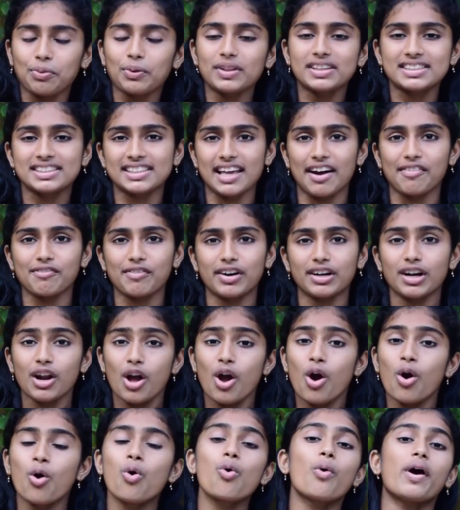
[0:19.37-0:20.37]
with someone
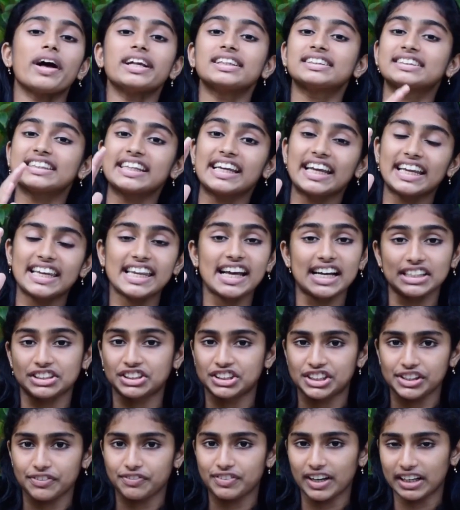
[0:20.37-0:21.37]
who has really
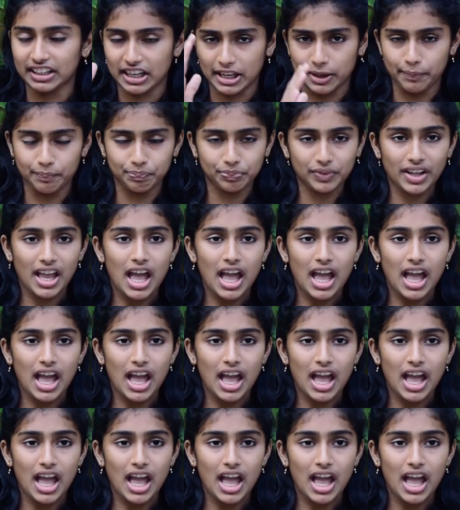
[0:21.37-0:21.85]
achieved that aim.